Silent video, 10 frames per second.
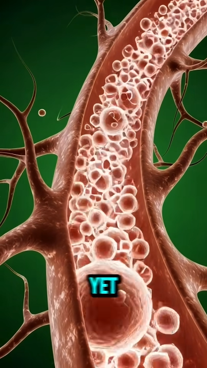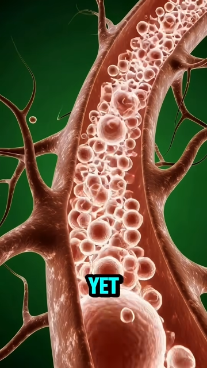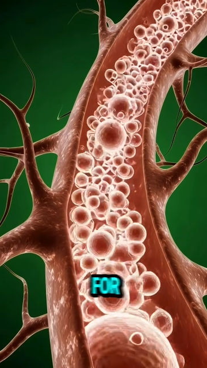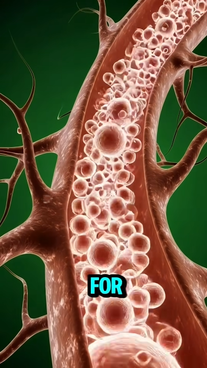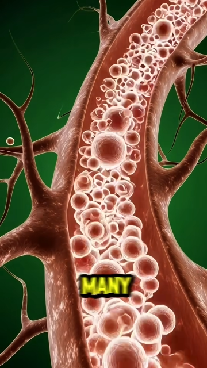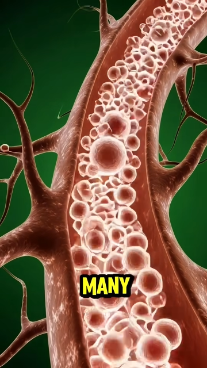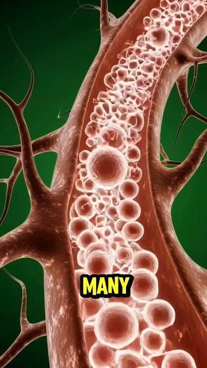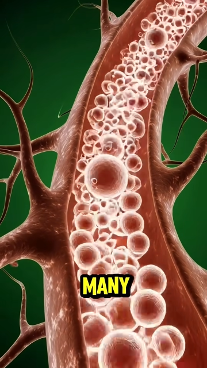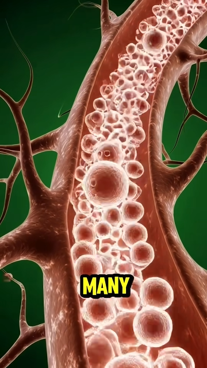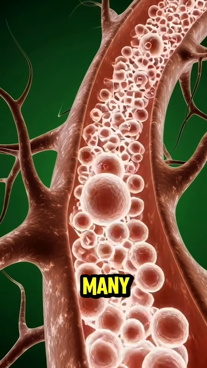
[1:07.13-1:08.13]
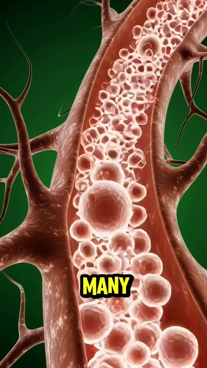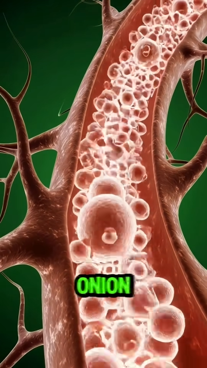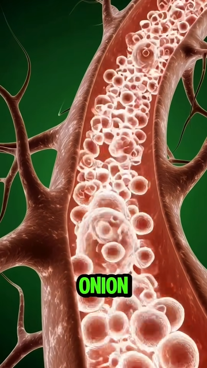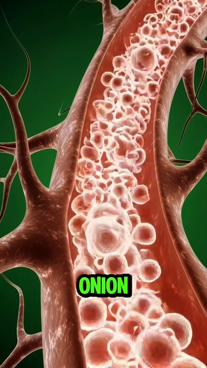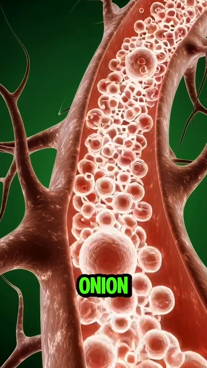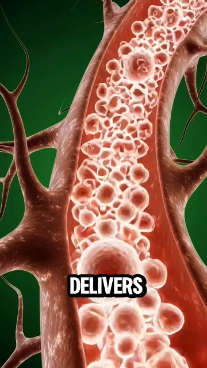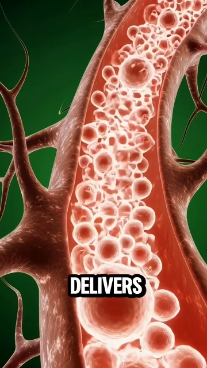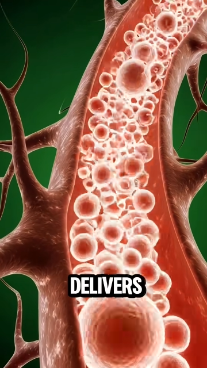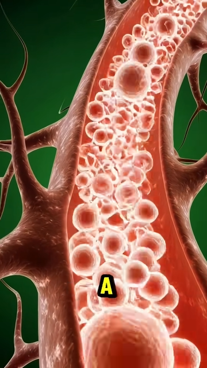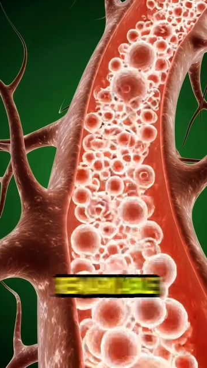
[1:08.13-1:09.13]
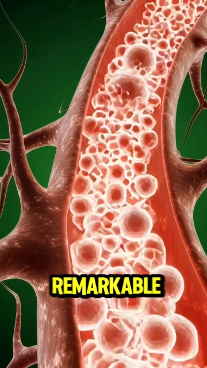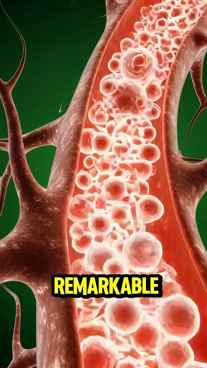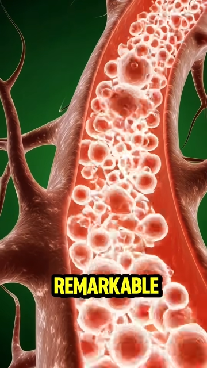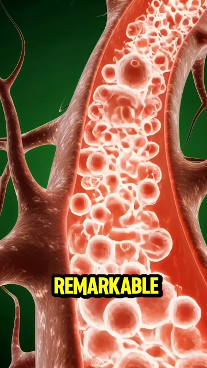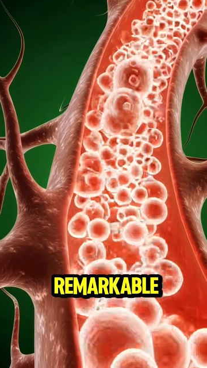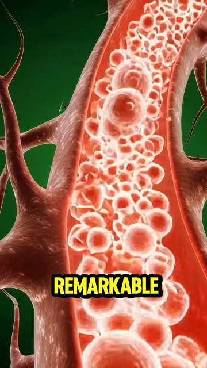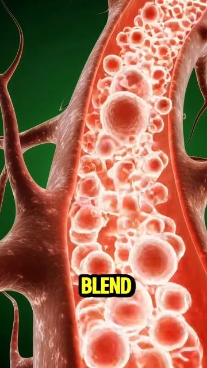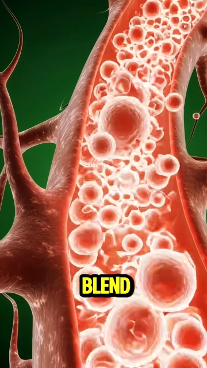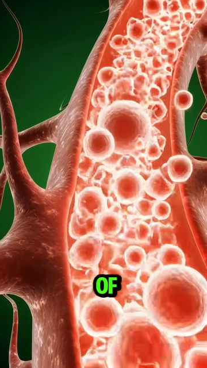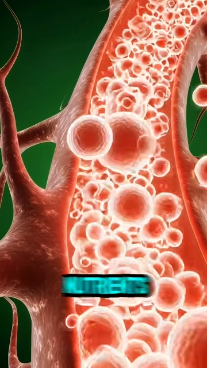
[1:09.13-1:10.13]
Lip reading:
(no speaker visible)